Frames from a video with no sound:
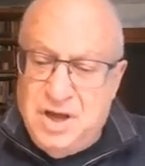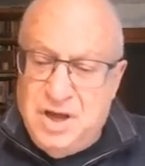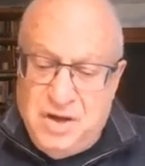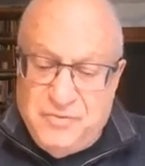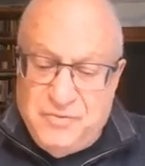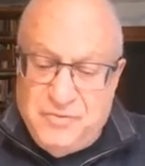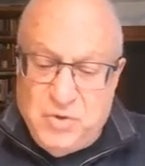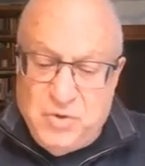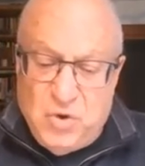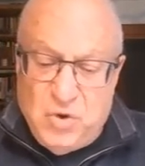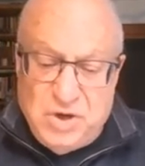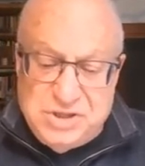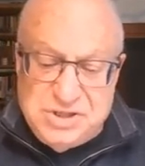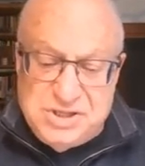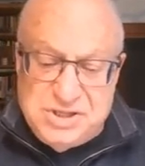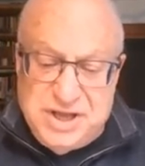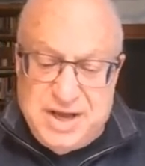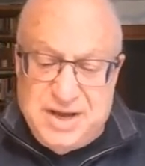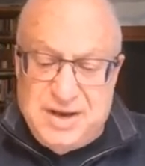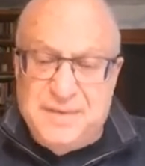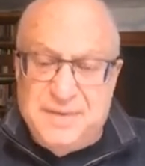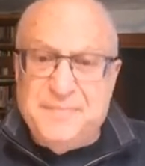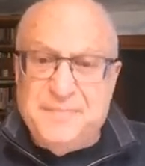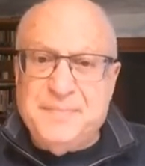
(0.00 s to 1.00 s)
Of course,
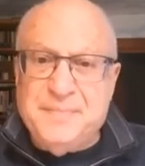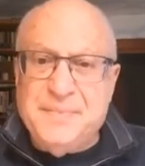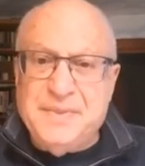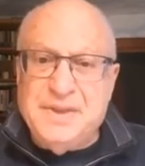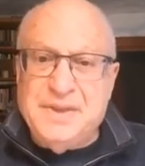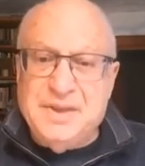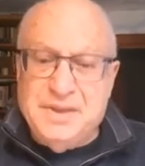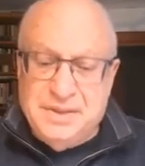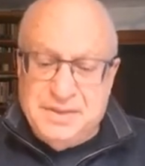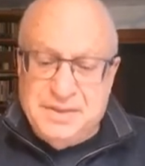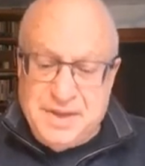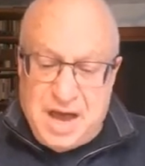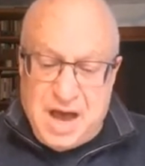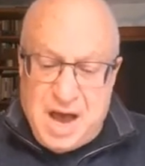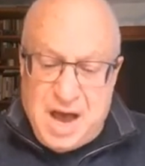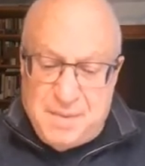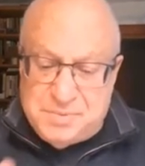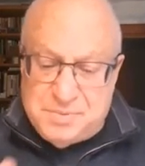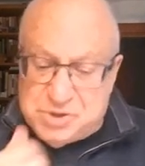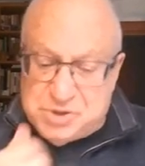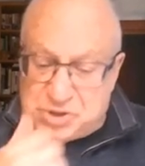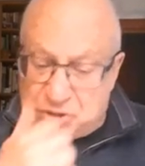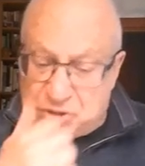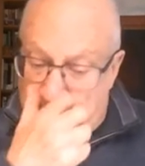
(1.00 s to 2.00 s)
then, the
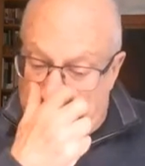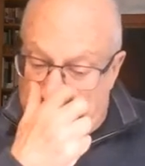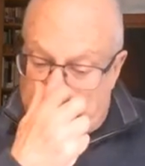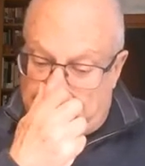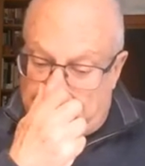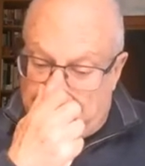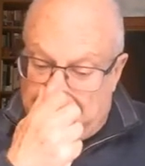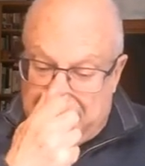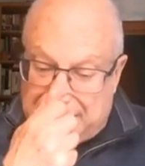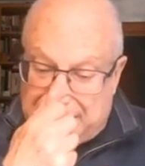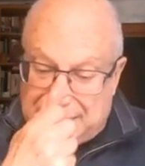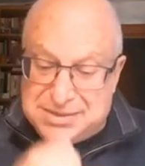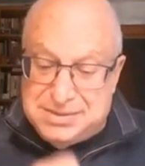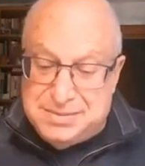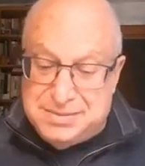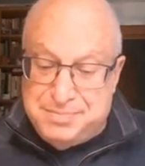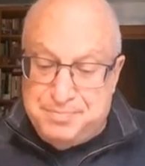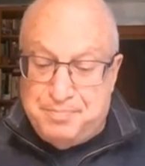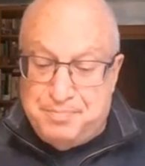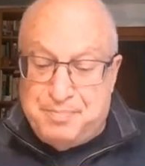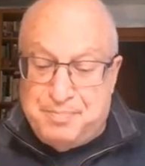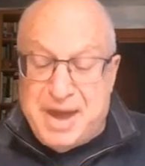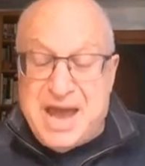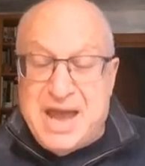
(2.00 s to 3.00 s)
hops are picked,
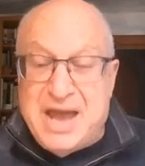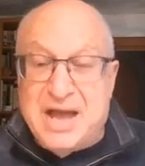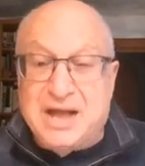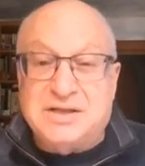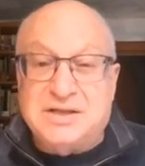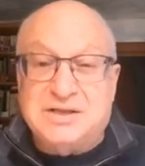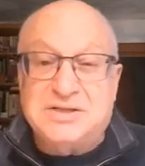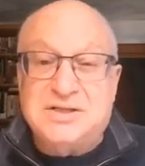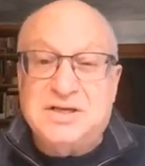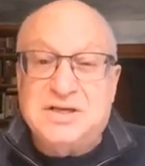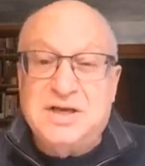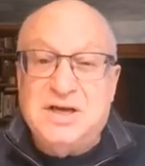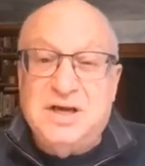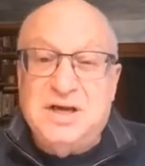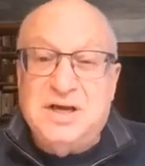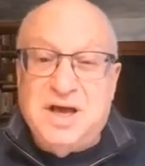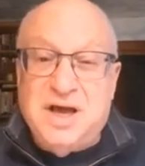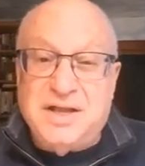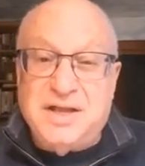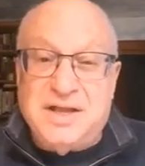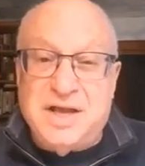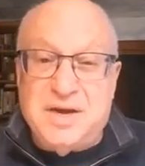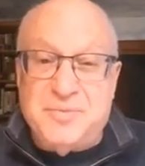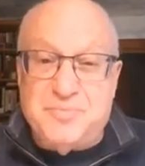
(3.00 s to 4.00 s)
baled,
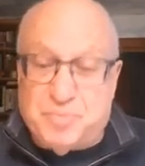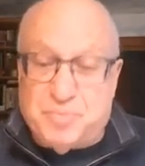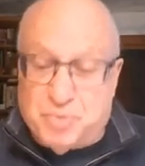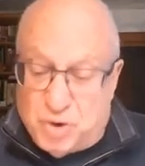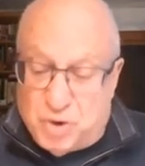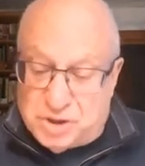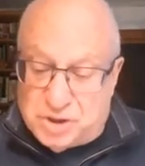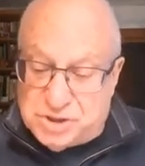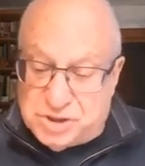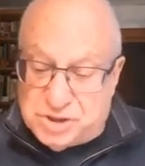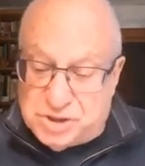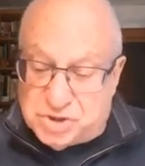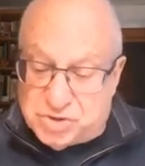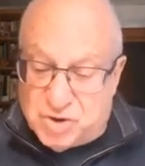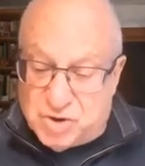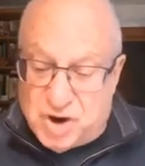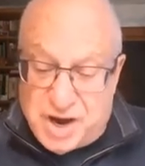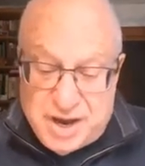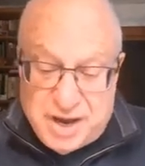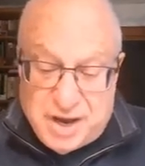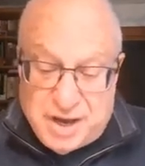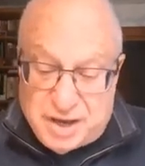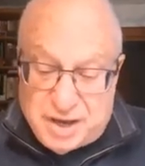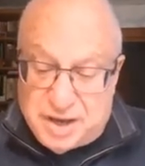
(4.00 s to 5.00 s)
and then brought to
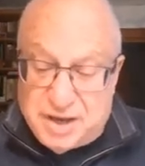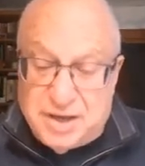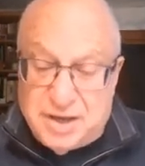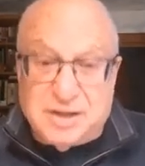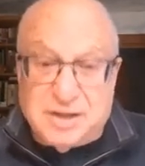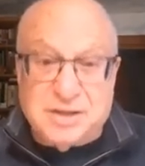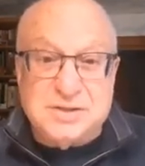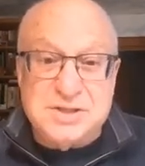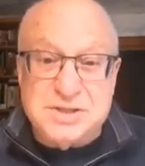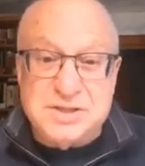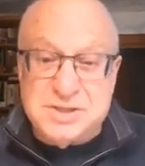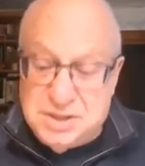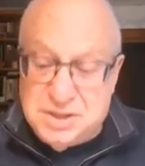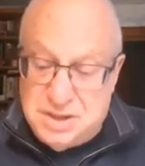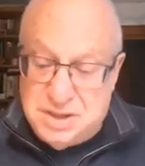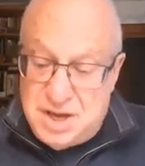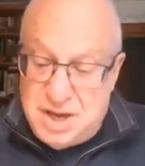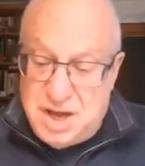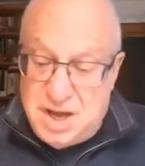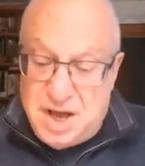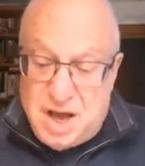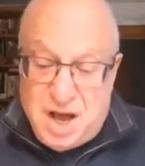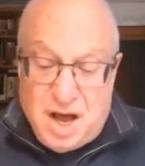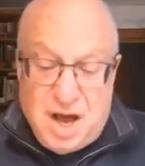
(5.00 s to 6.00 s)
drying kilns.
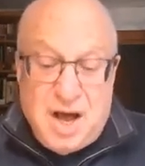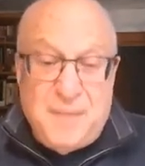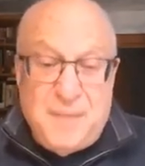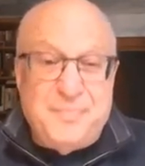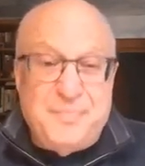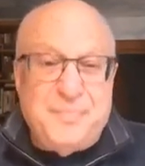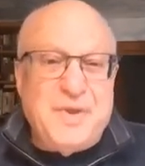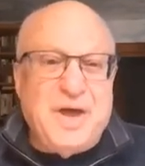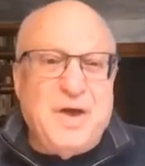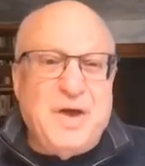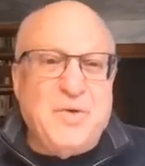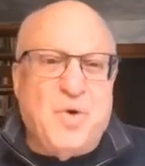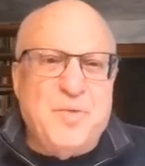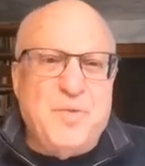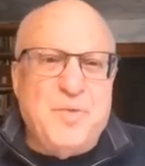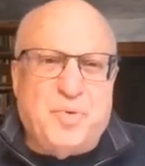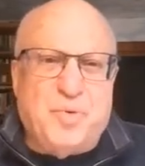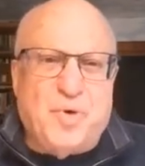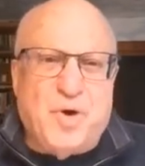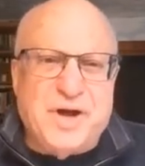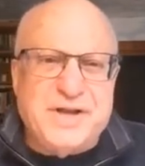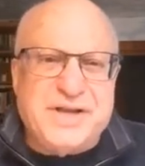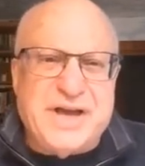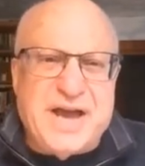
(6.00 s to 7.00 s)
At one
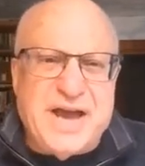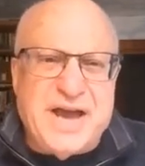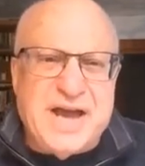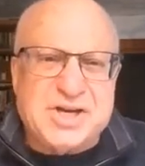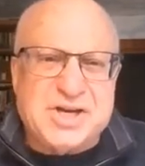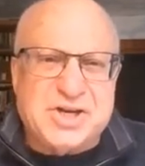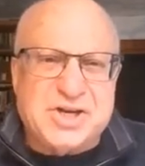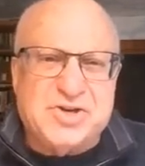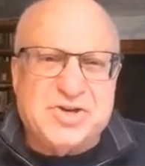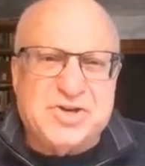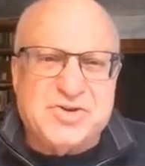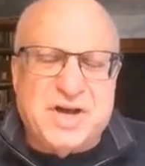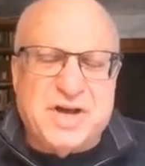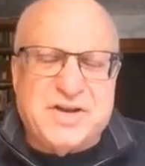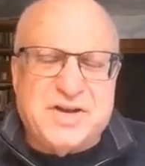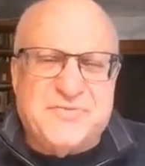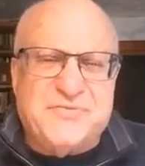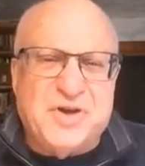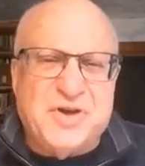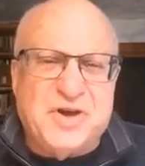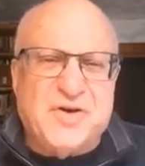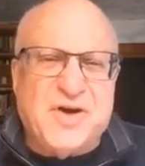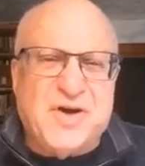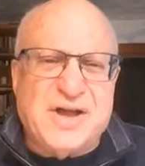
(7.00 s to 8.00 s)
point, I actually tried to
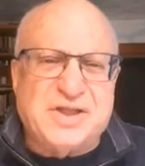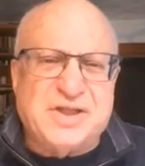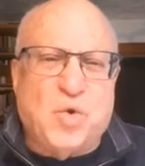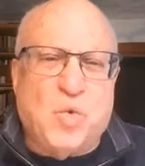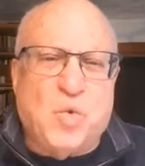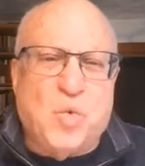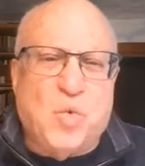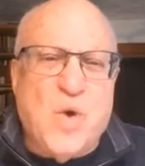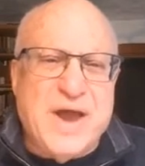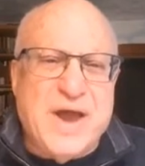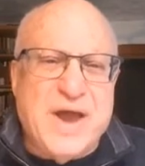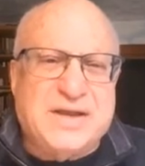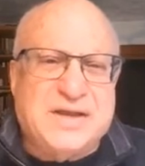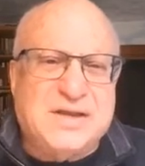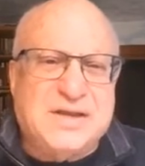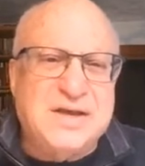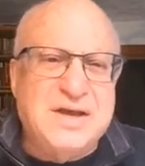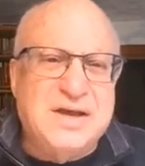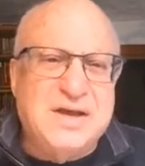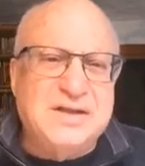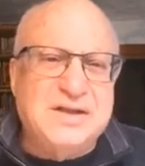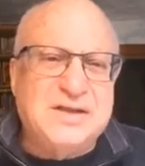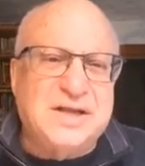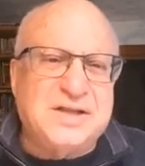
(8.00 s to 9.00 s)
figure out the weight
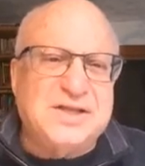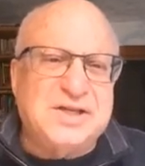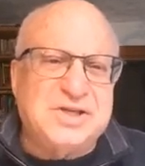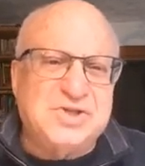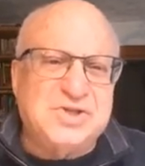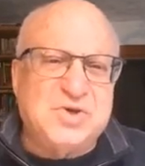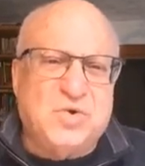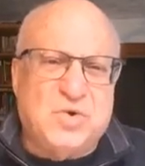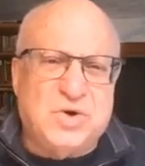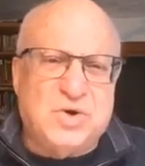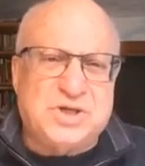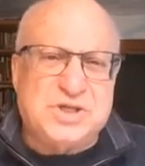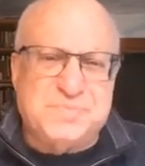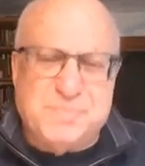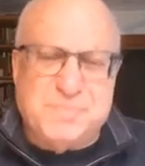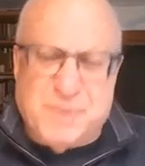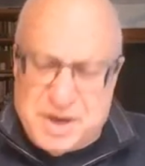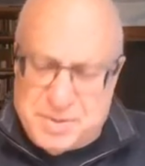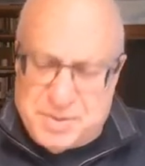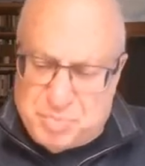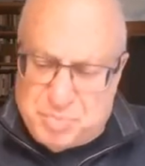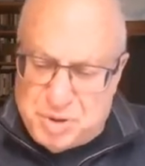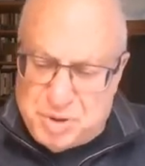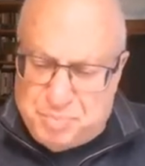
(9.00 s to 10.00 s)
that this horse
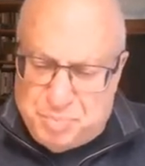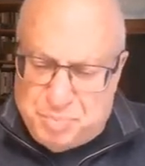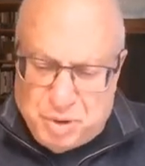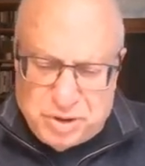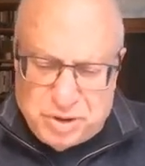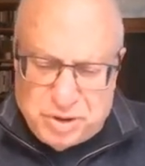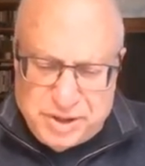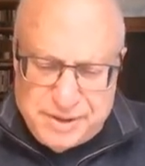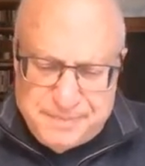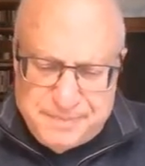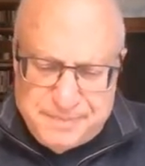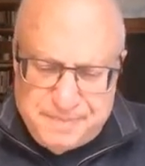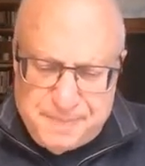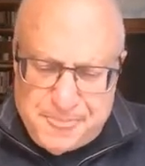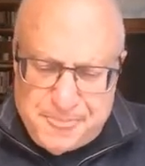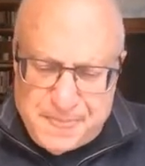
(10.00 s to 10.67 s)
might be pulling.